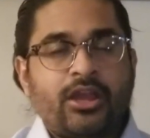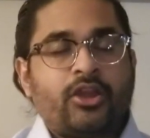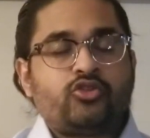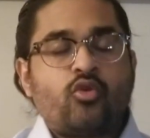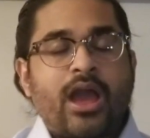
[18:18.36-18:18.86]

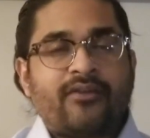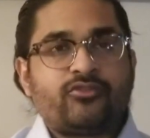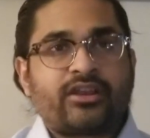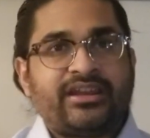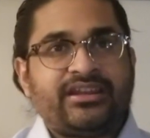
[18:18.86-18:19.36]
You have
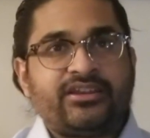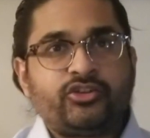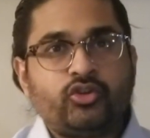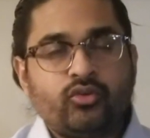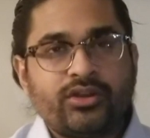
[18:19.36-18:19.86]
your Canadian
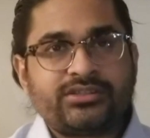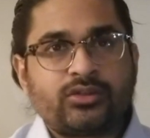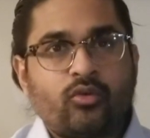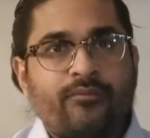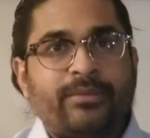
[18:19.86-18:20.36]
tutors
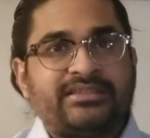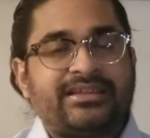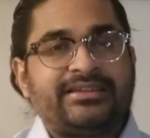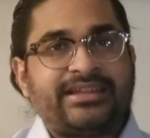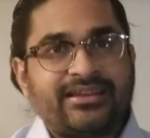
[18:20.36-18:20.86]
who have
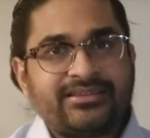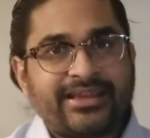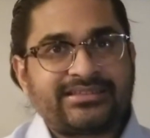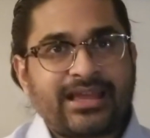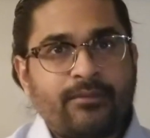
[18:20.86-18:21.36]
basically taken the
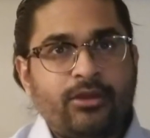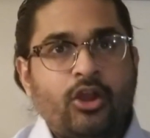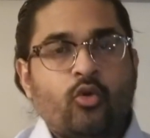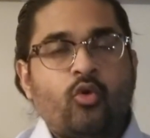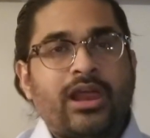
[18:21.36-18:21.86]
exam,
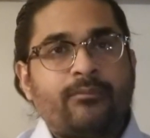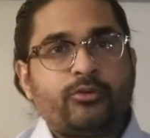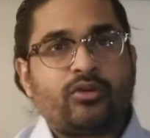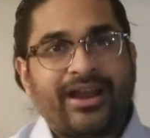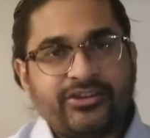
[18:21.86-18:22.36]
who will help
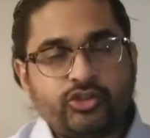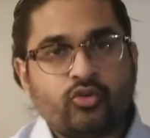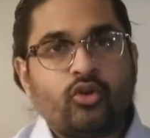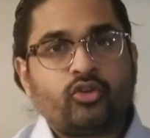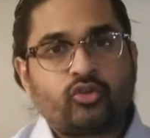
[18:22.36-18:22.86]
you guide
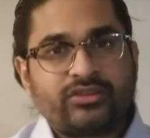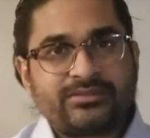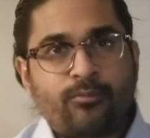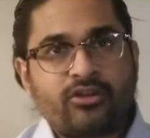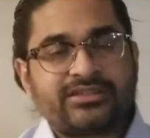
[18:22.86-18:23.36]
you through this
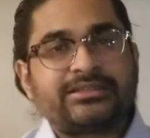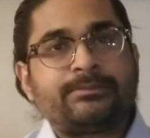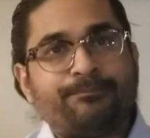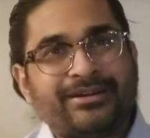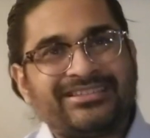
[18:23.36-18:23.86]

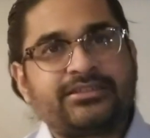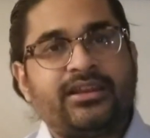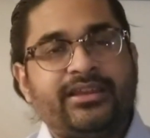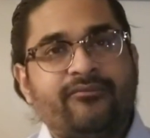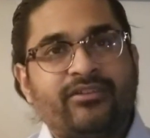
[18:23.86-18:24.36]
process
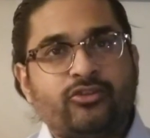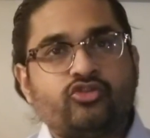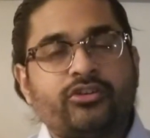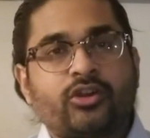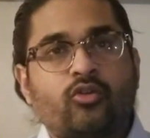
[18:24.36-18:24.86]
personally when you
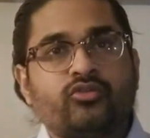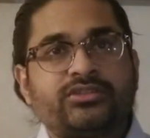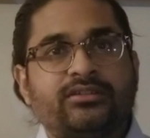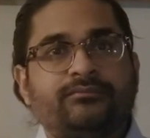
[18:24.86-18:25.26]
join the course.